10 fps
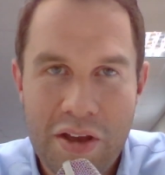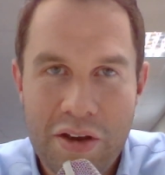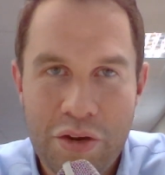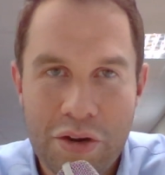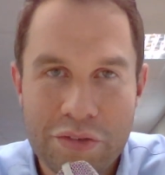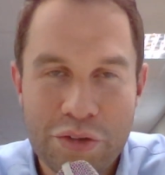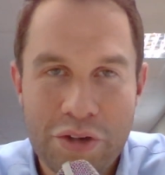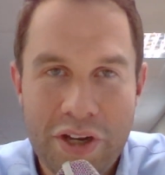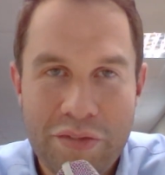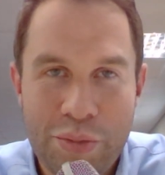Good
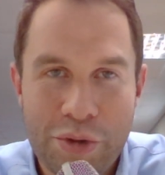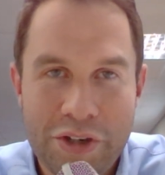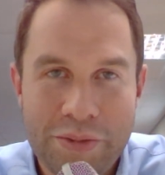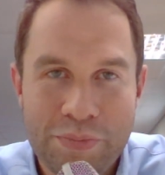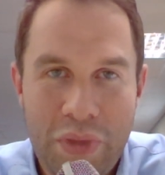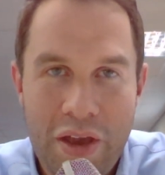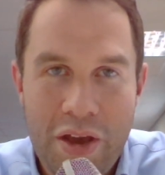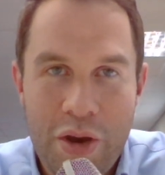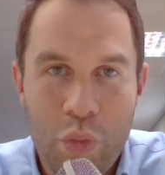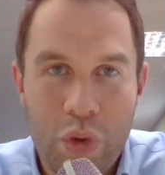afternoon, everybody.
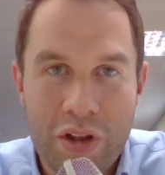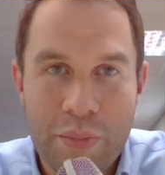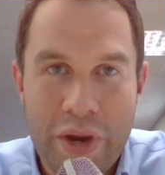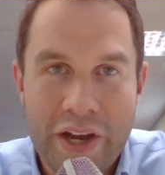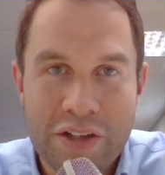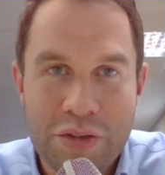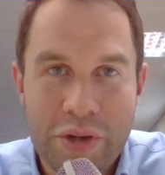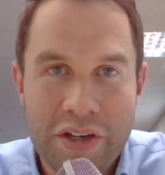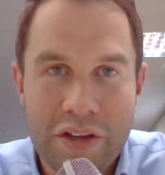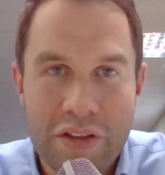Welcome back
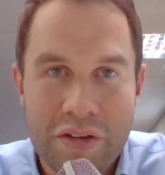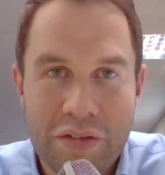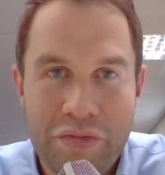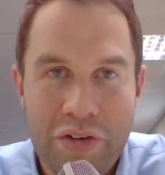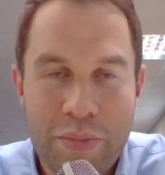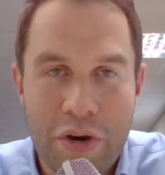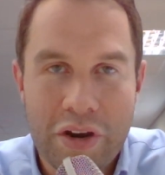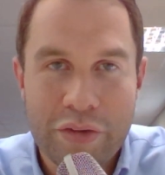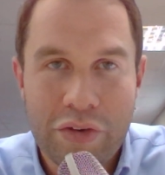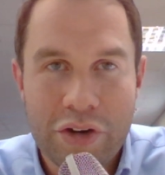to another Free
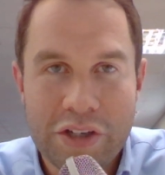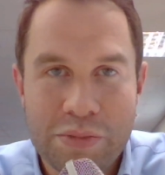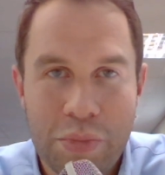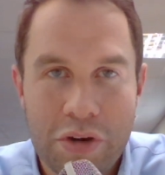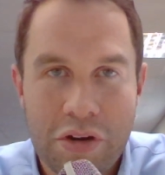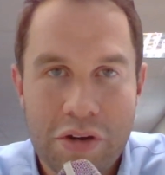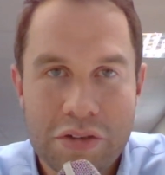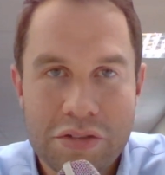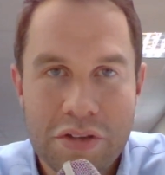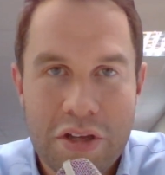Market Foundation
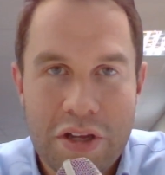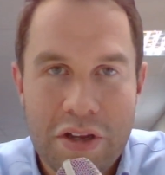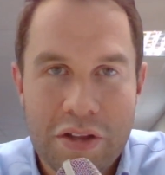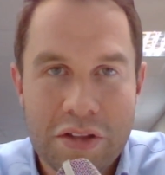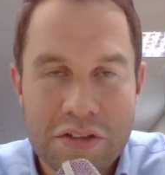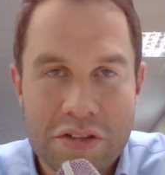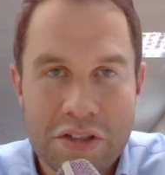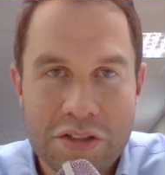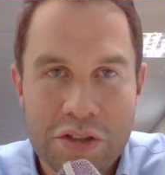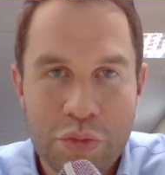podcast. This
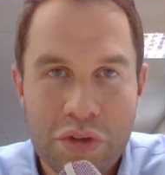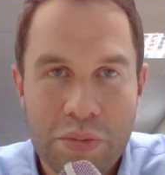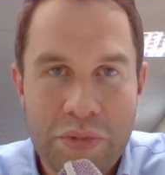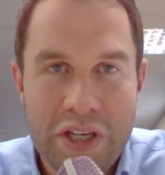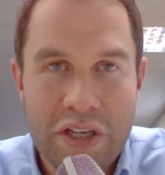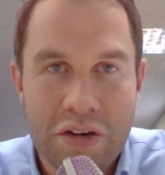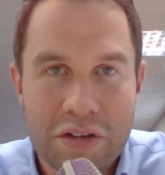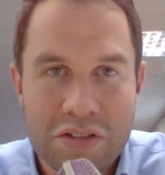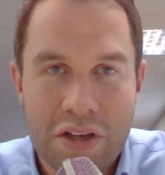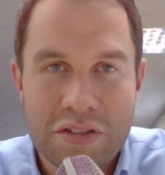edition with me,
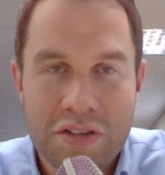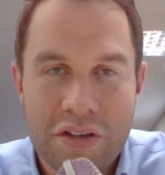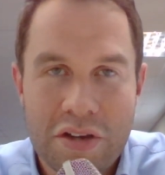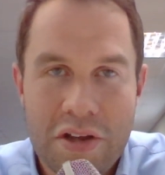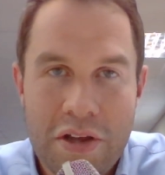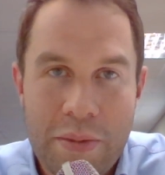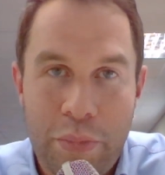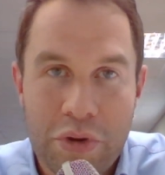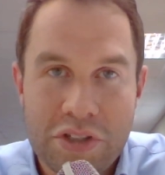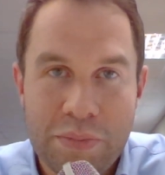Chris Hattingh,
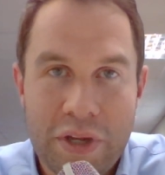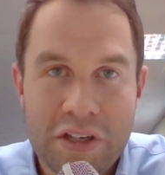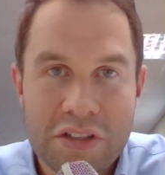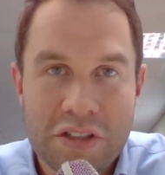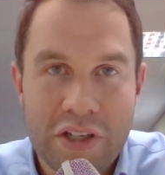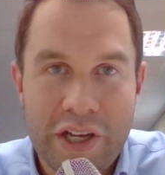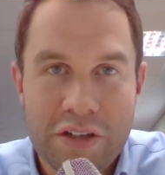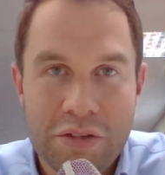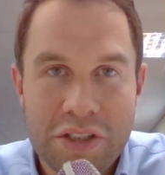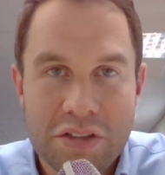project manager
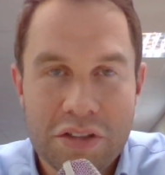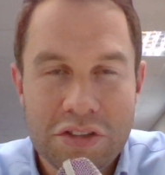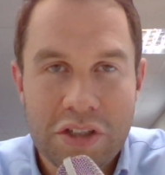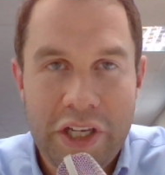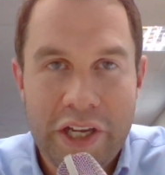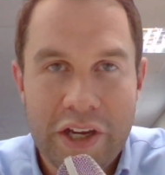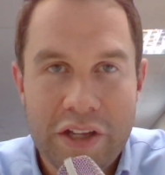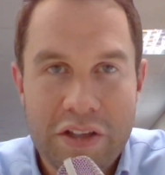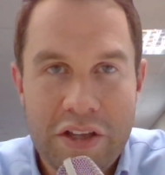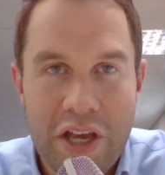and researcher here
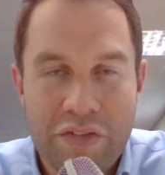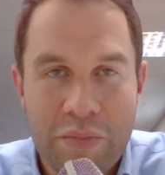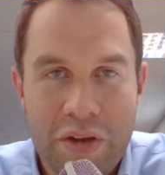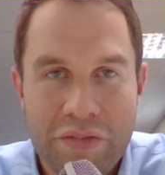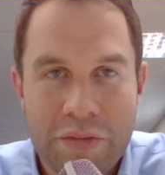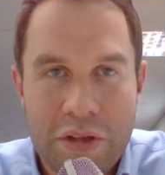at the FMF.